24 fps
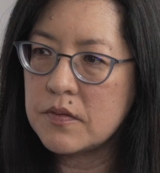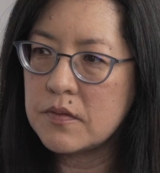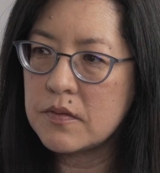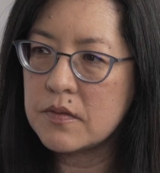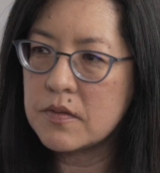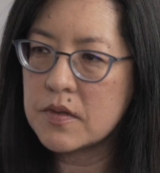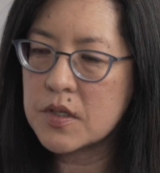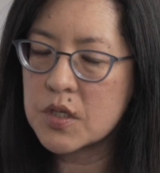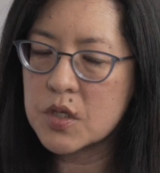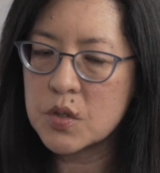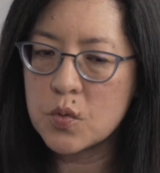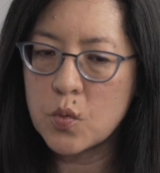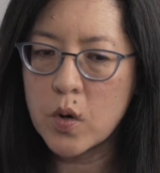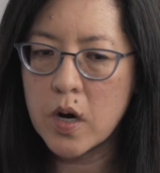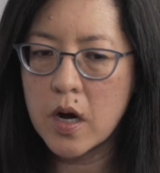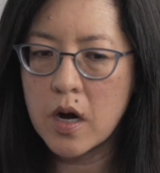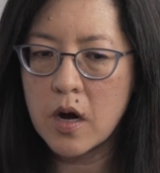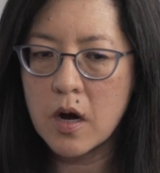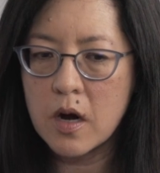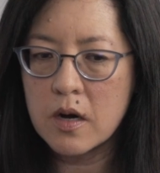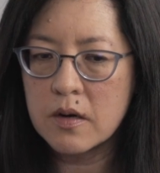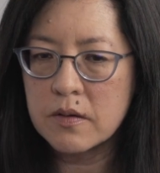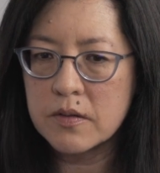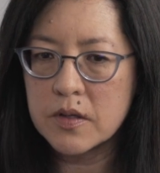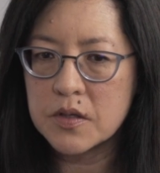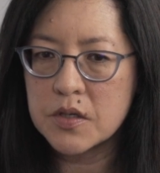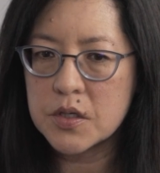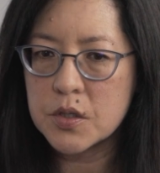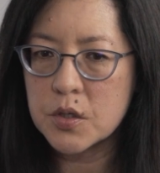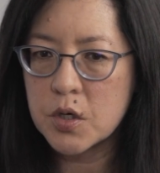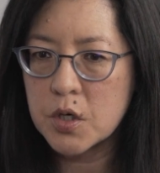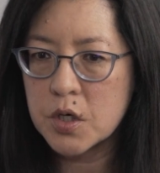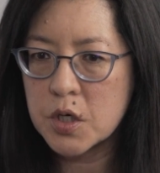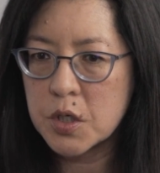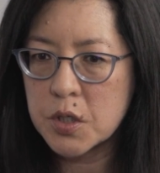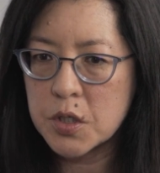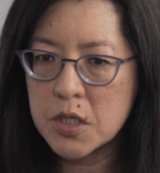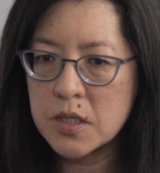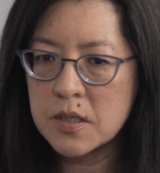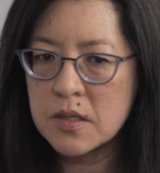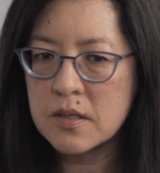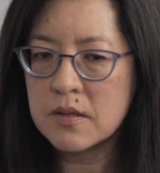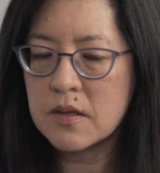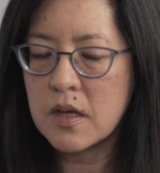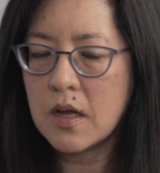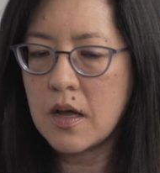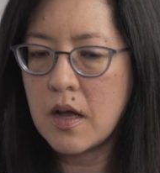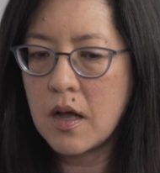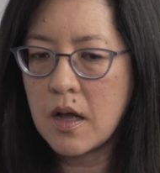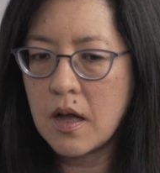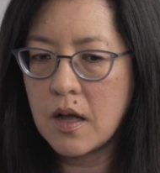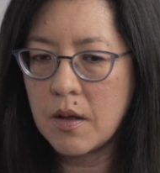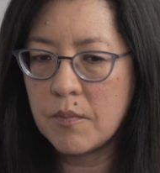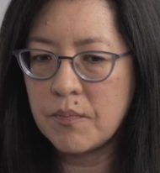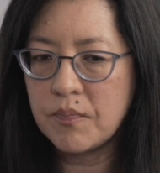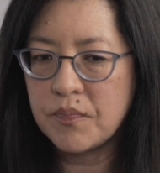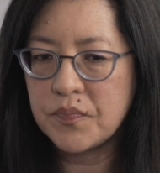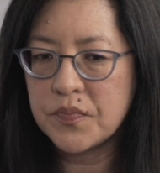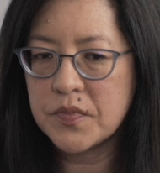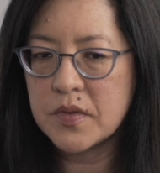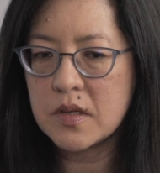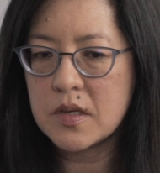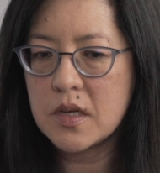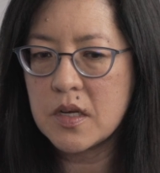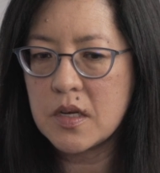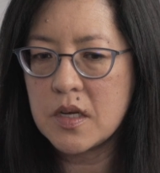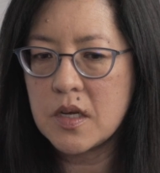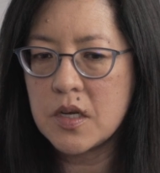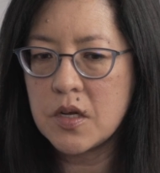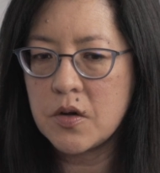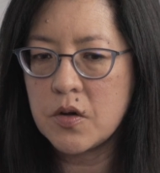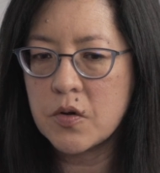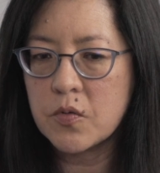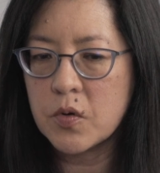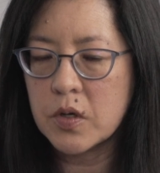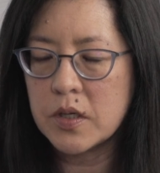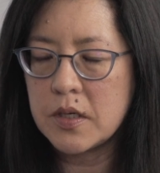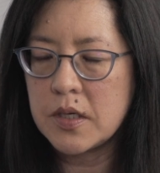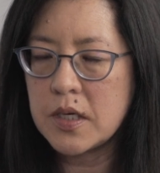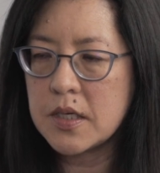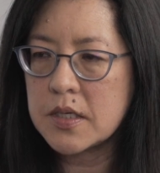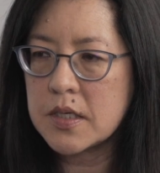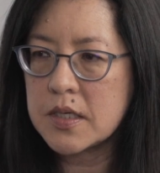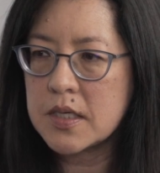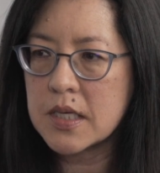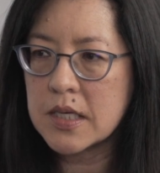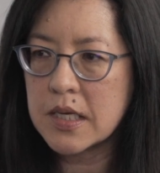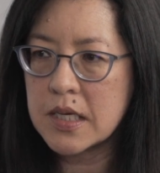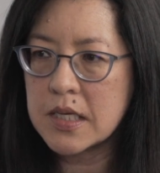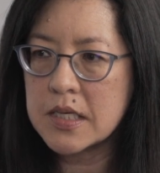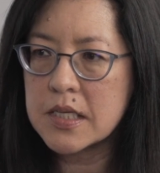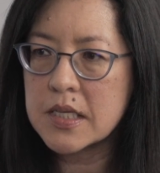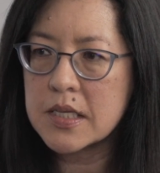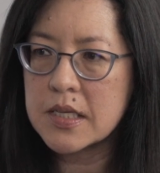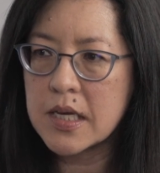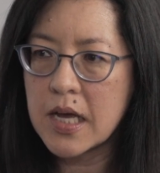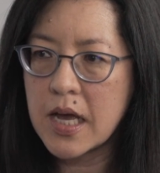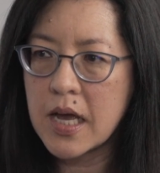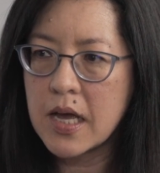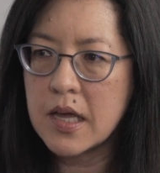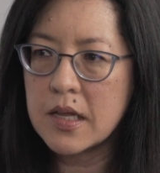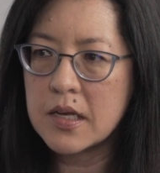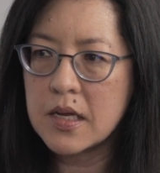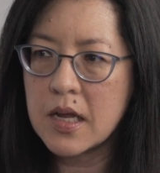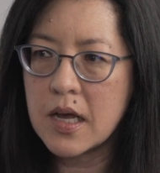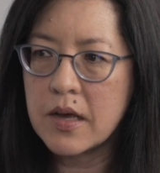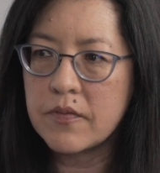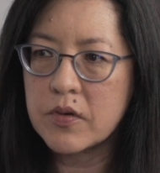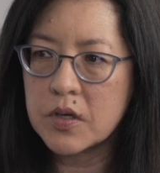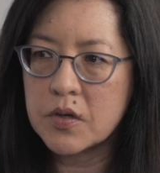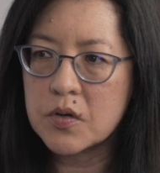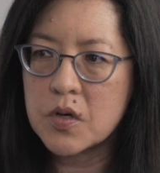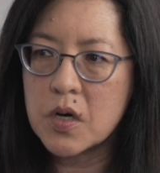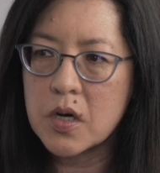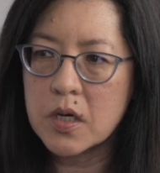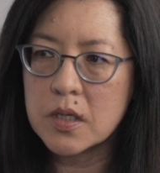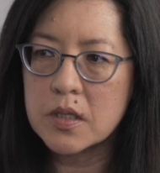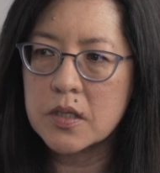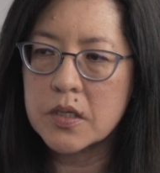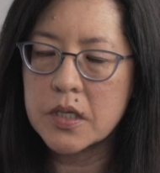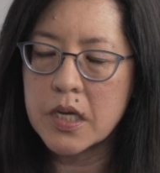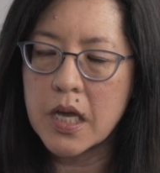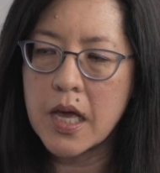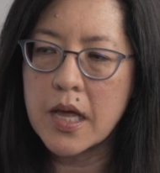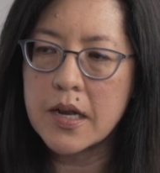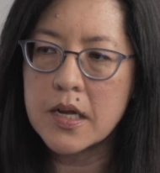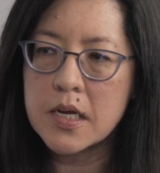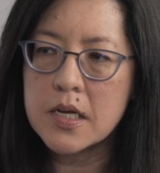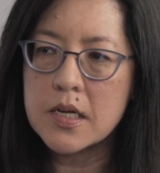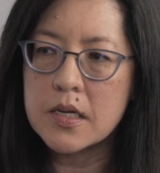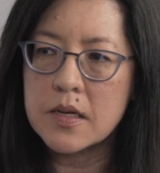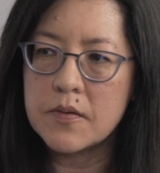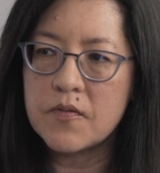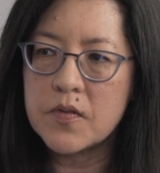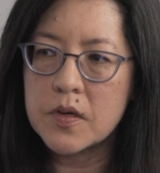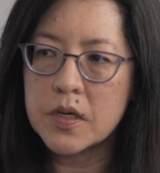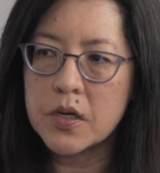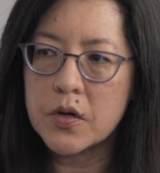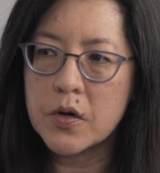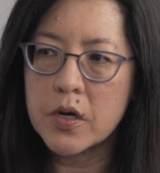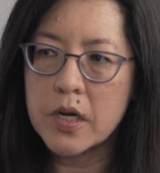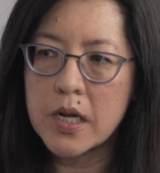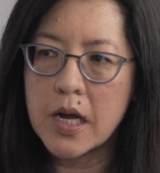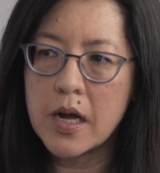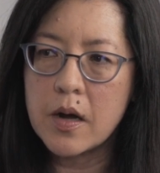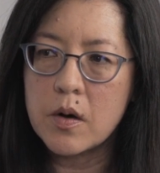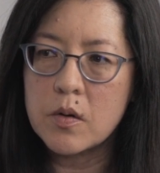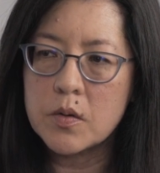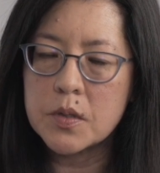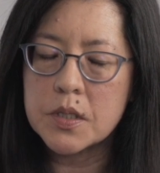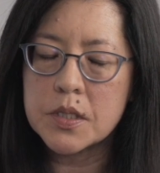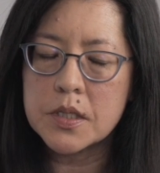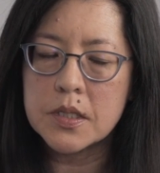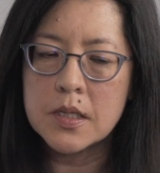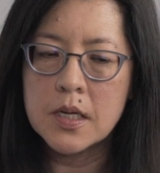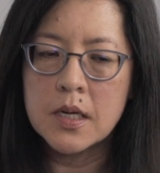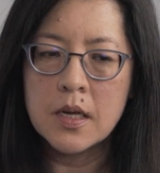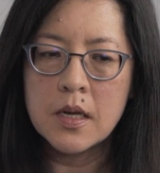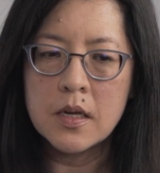square the circle, you really need to dig into that and have a good hard look at it and figure it out.